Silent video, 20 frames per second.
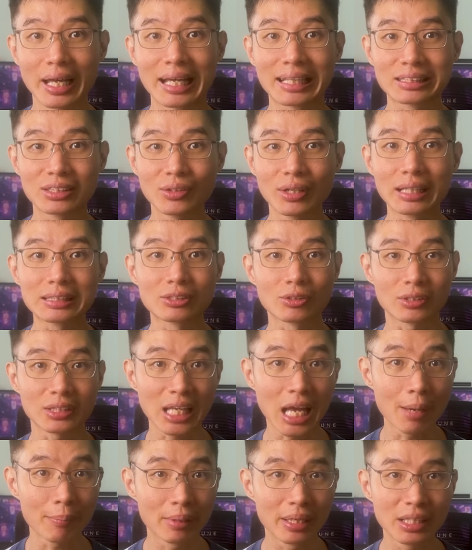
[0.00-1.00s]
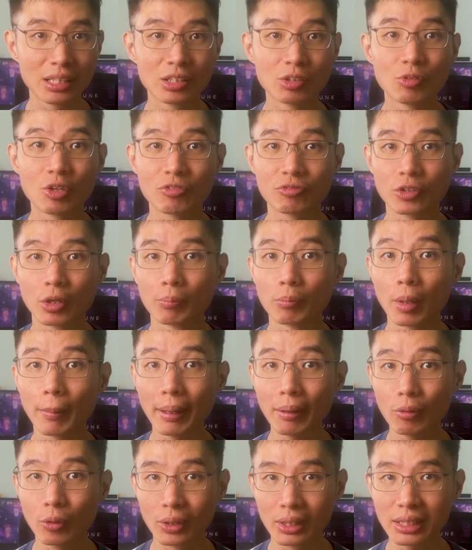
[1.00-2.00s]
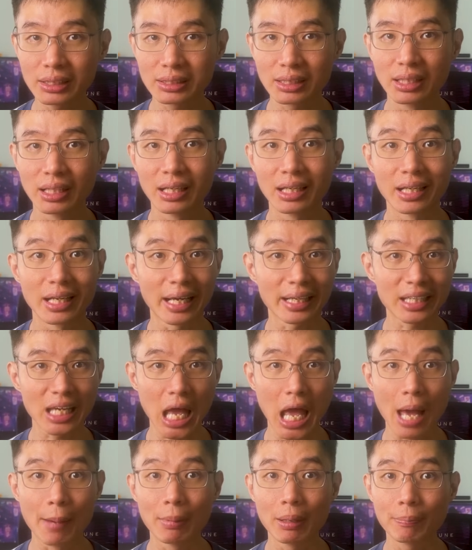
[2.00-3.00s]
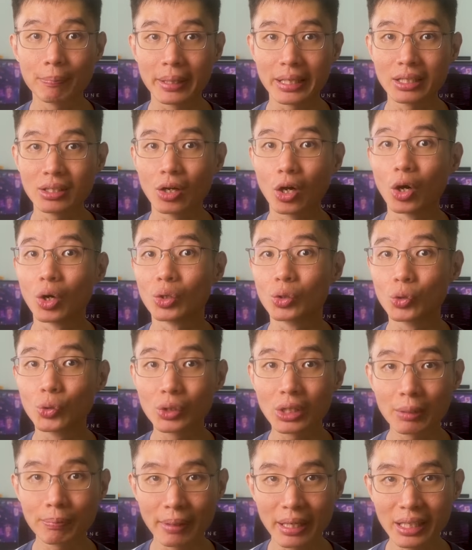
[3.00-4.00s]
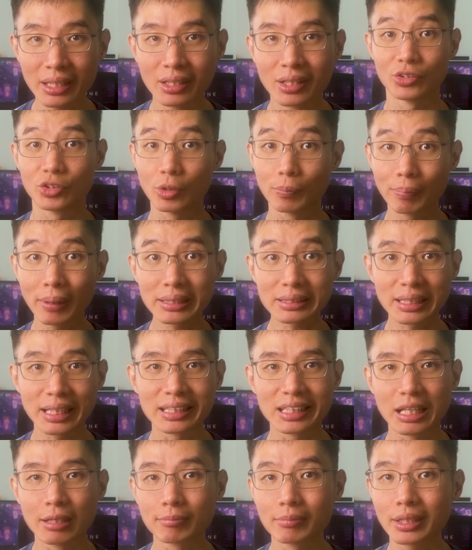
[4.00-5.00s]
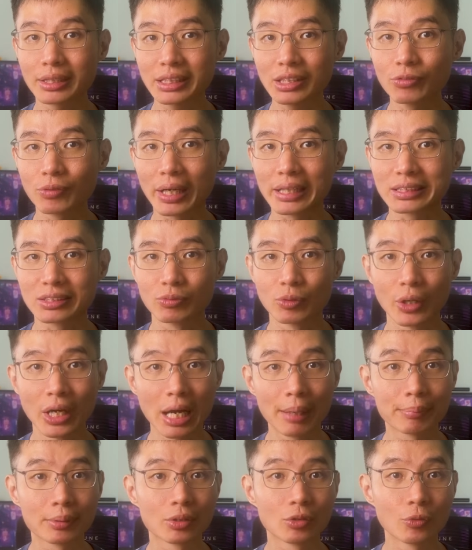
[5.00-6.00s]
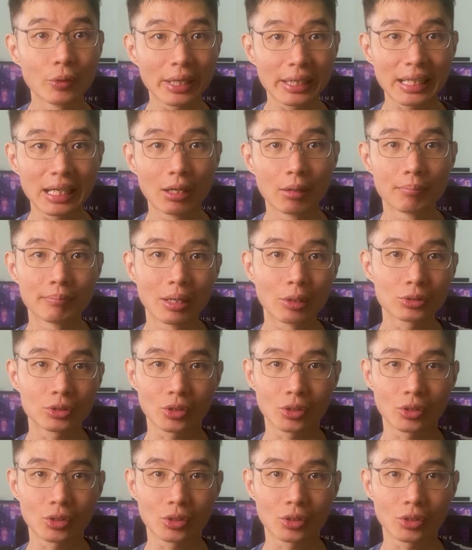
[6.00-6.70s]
as long as you tap in with your mobile wallets like Apple Pay or Google Pay, your bus and MRT rides will help you rack up miles